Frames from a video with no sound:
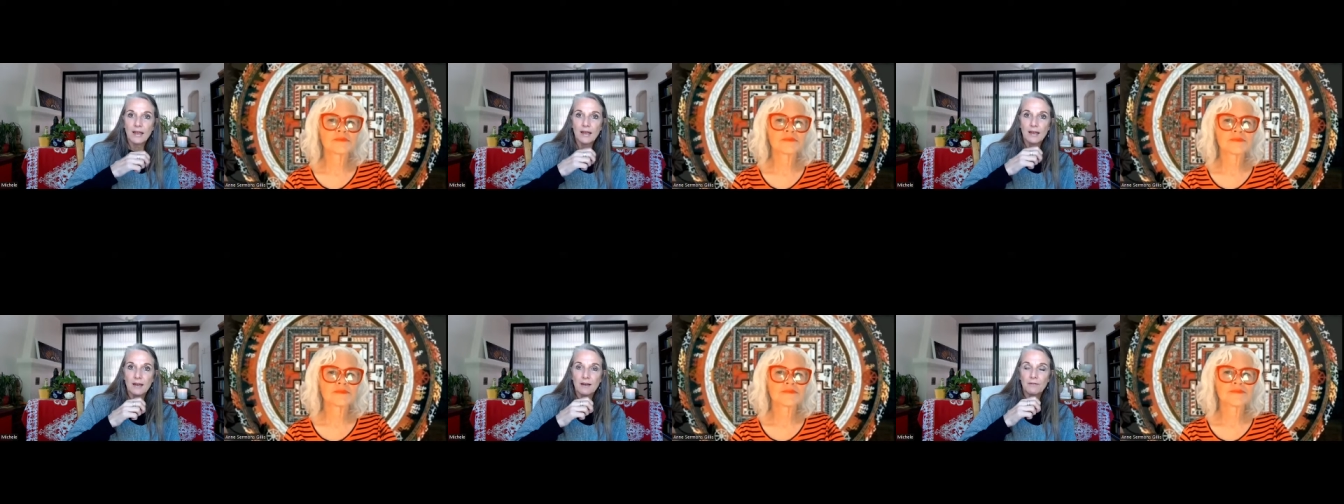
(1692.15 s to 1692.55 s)

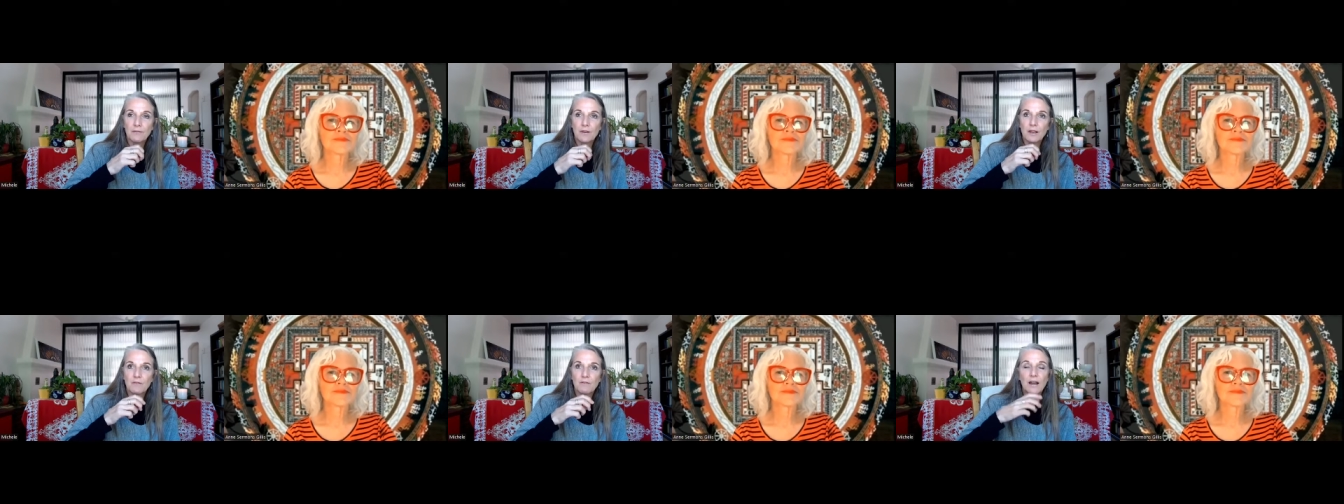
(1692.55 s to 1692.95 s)

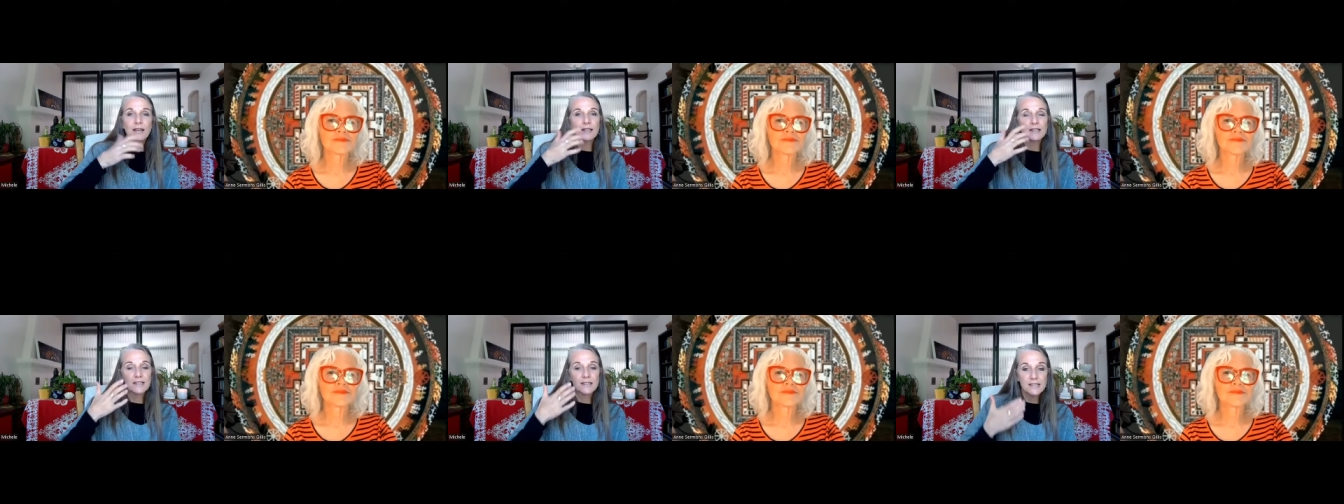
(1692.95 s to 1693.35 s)
if I
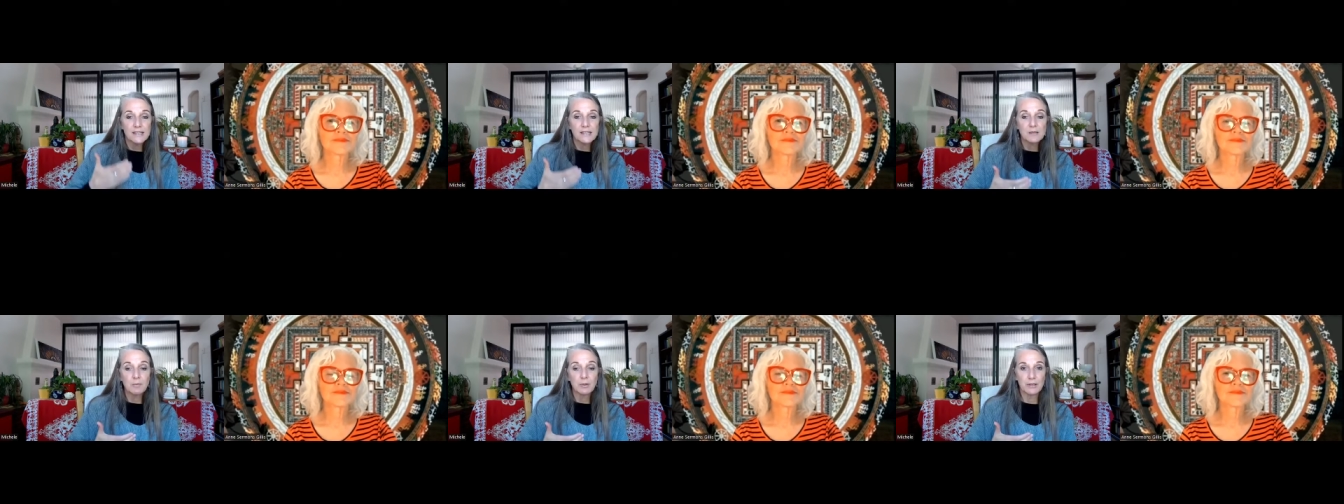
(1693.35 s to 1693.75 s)
can
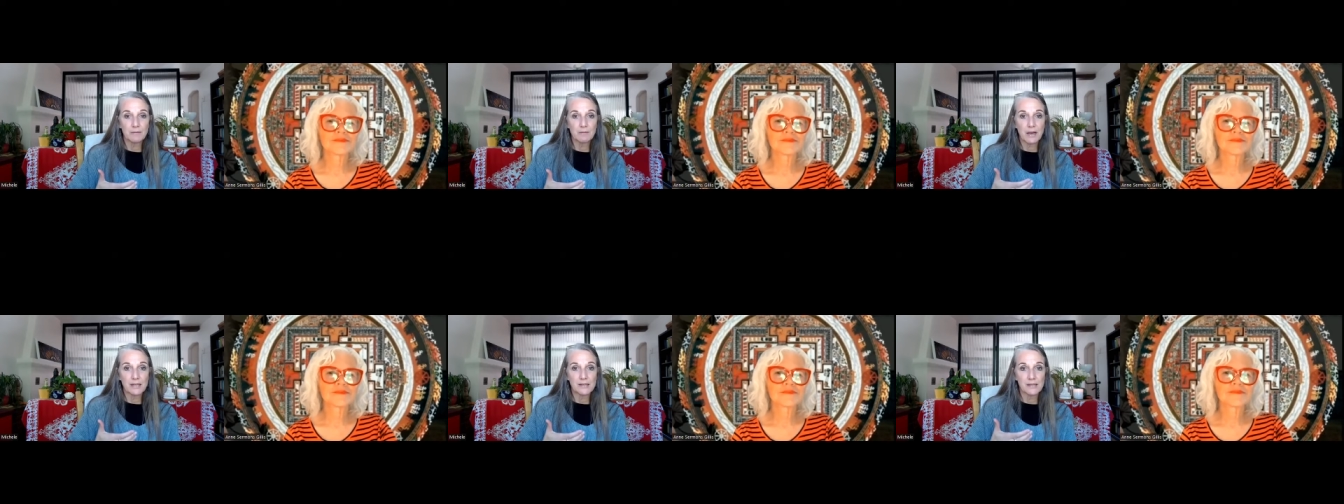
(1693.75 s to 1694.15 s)
discipline
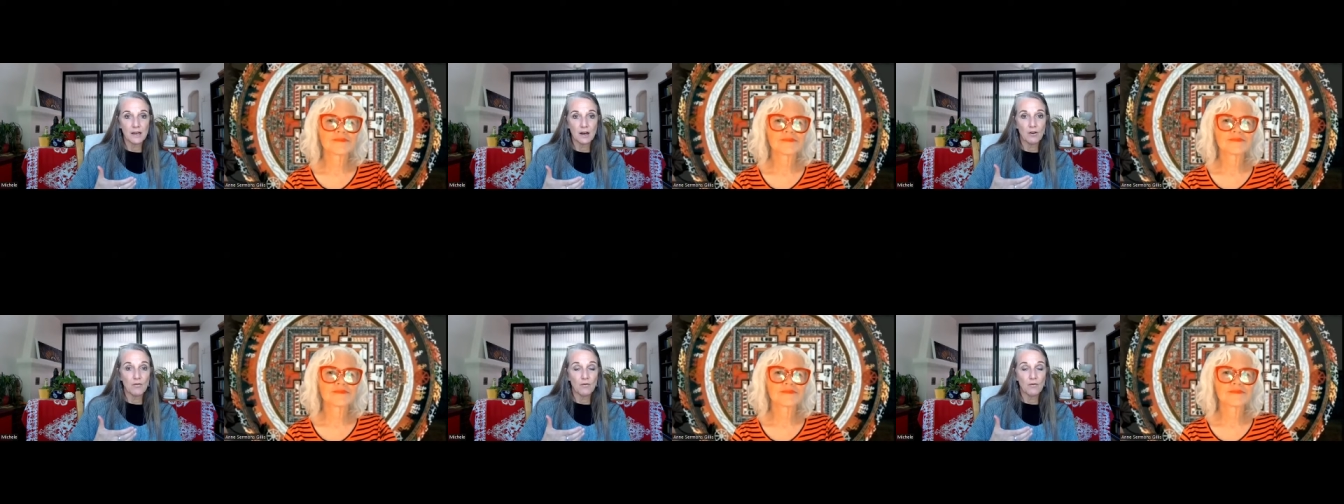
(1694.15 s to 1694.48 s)
myself